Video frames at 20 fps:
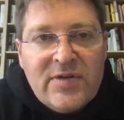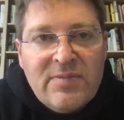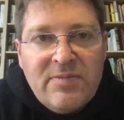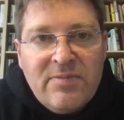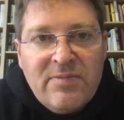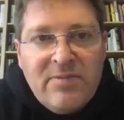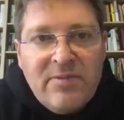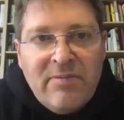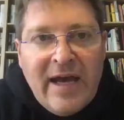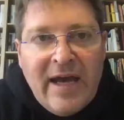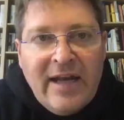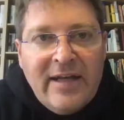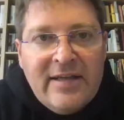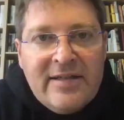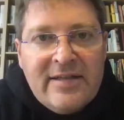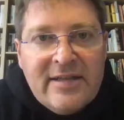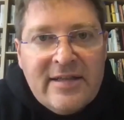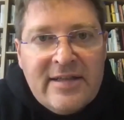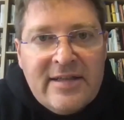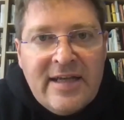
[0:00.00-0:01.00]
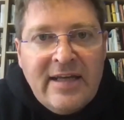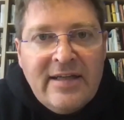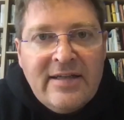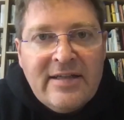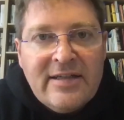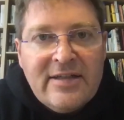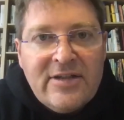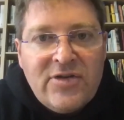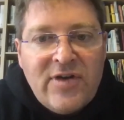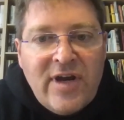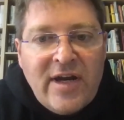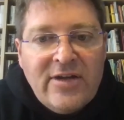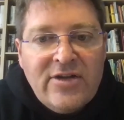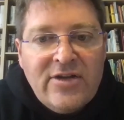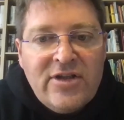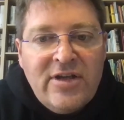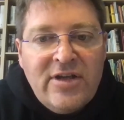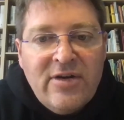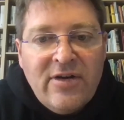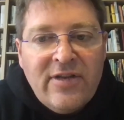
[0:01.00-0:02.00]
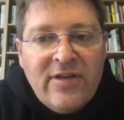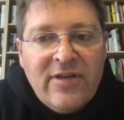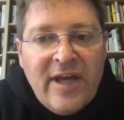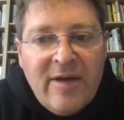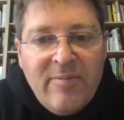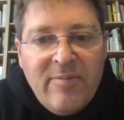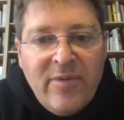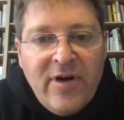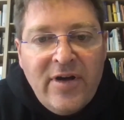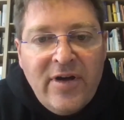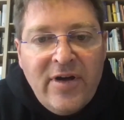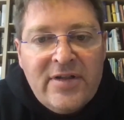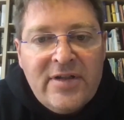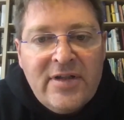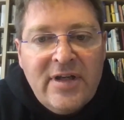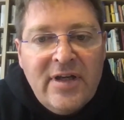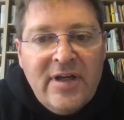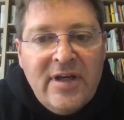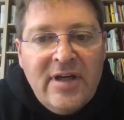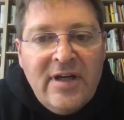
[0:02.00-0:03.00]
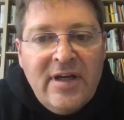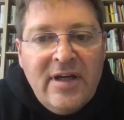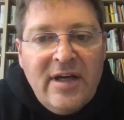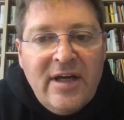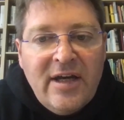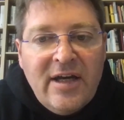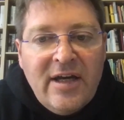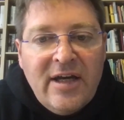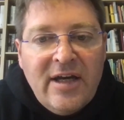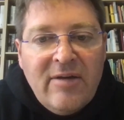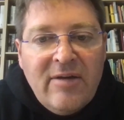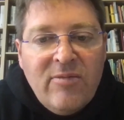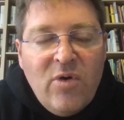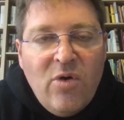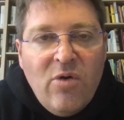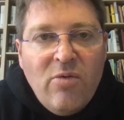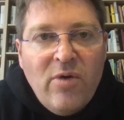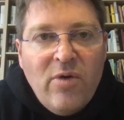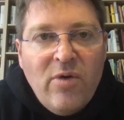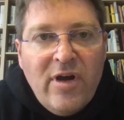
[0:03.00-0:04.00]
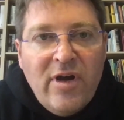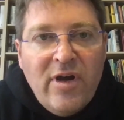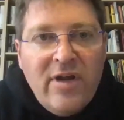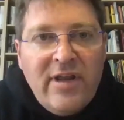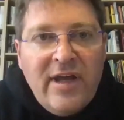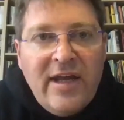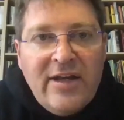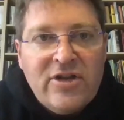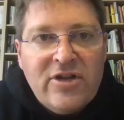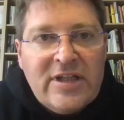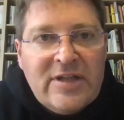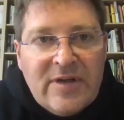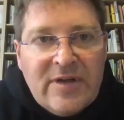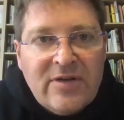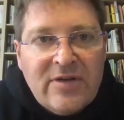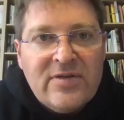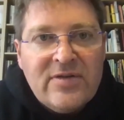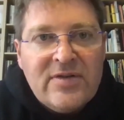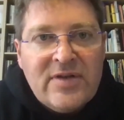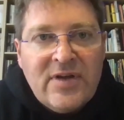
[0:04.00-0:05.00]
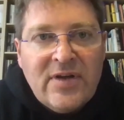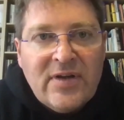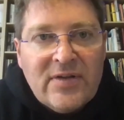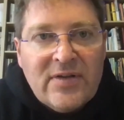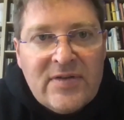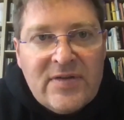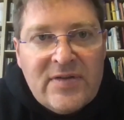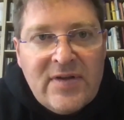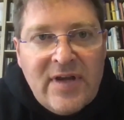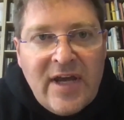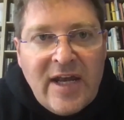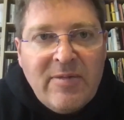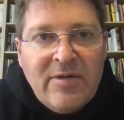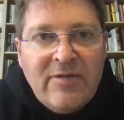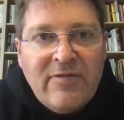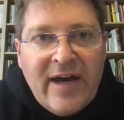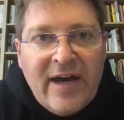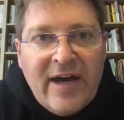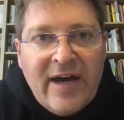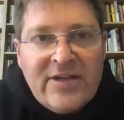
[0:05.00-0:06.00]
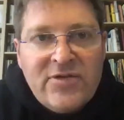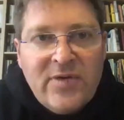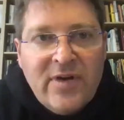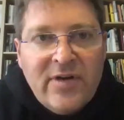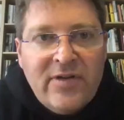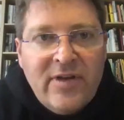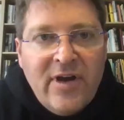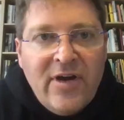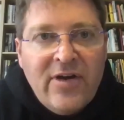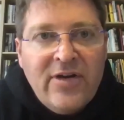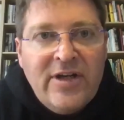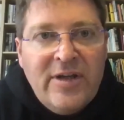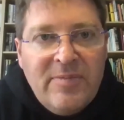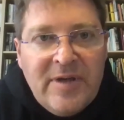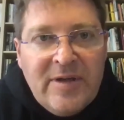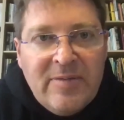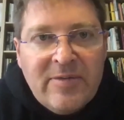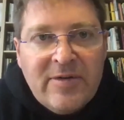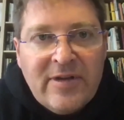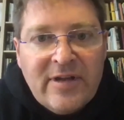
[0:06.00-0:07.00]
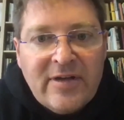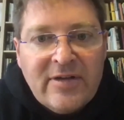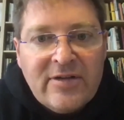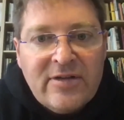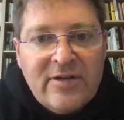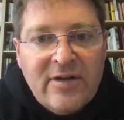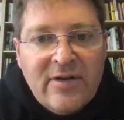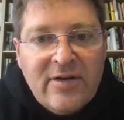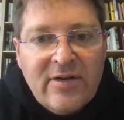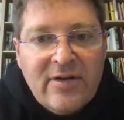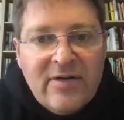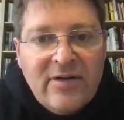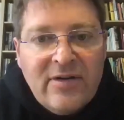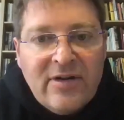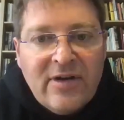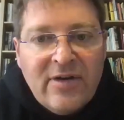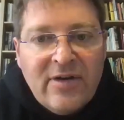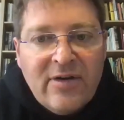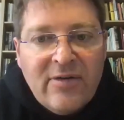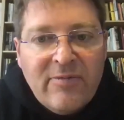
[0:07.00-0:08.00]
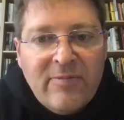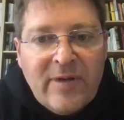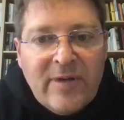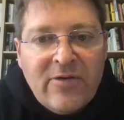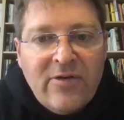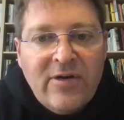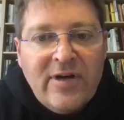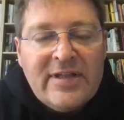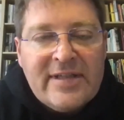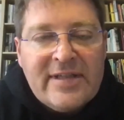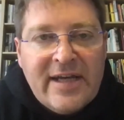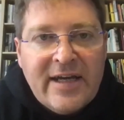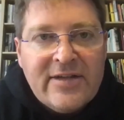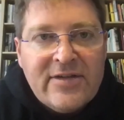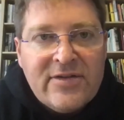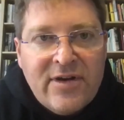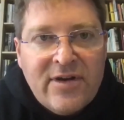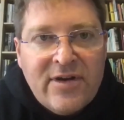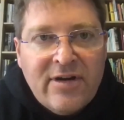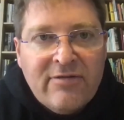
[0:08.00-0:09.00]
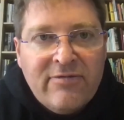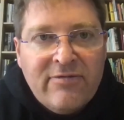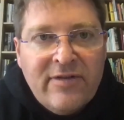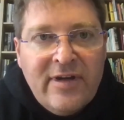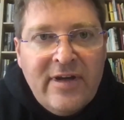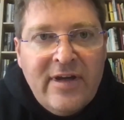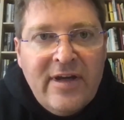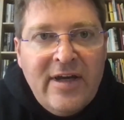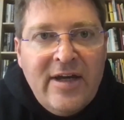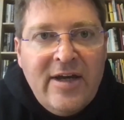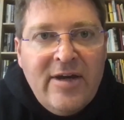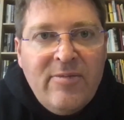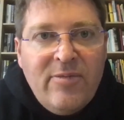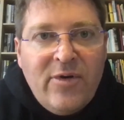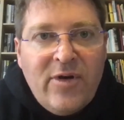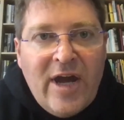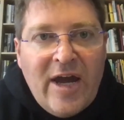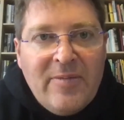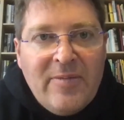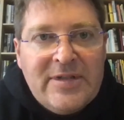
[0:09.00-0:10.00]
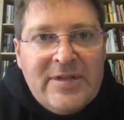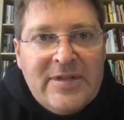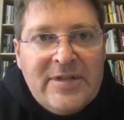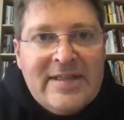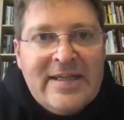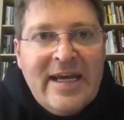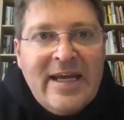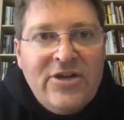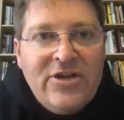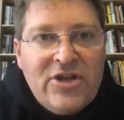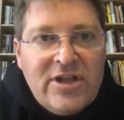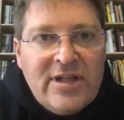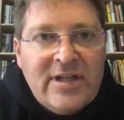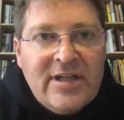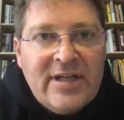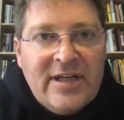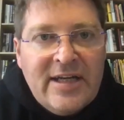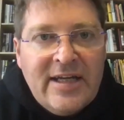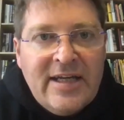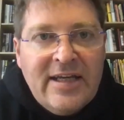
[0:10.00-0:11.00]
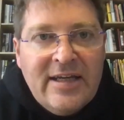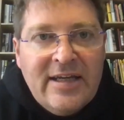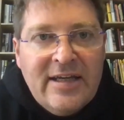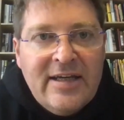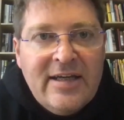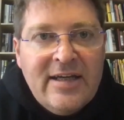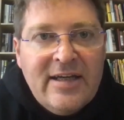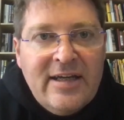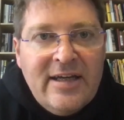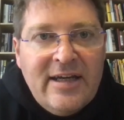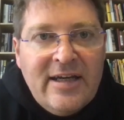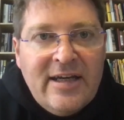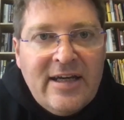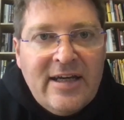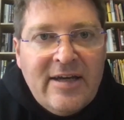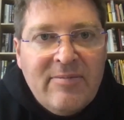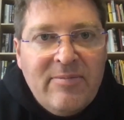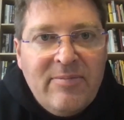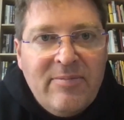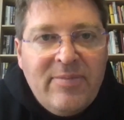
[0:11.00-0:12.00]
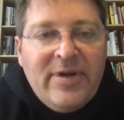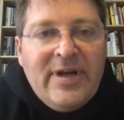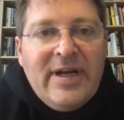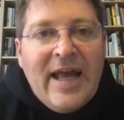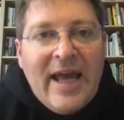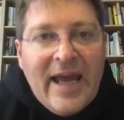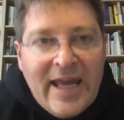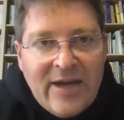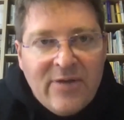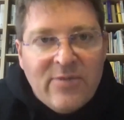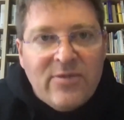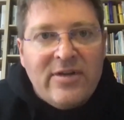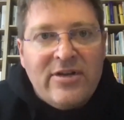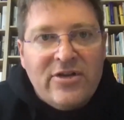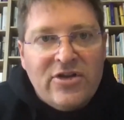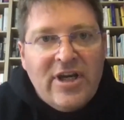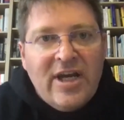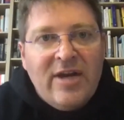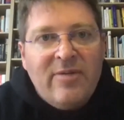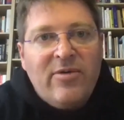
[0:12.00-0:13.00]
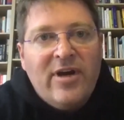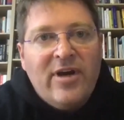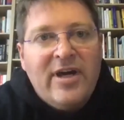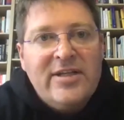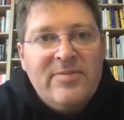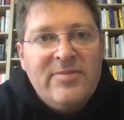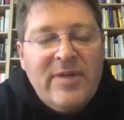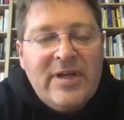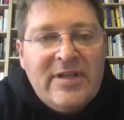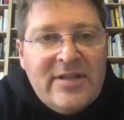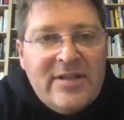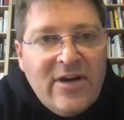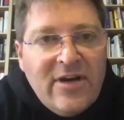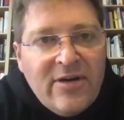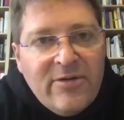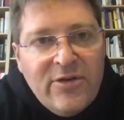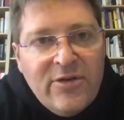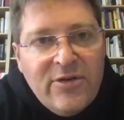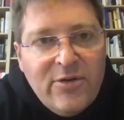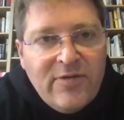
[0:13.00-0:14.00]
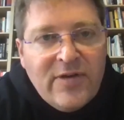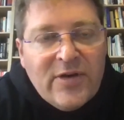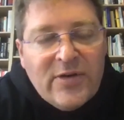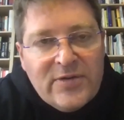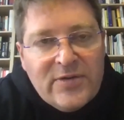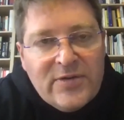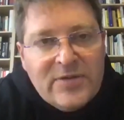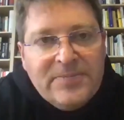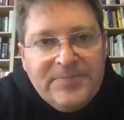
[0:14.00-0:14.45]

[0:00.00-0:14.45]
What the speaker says: malice, intended strategy on their part, or were there legitimate concerns? And I mean, Viceroy aren't the only people that are, have been criticized of perhaps intentionally playing with the share price. But yeah, your views.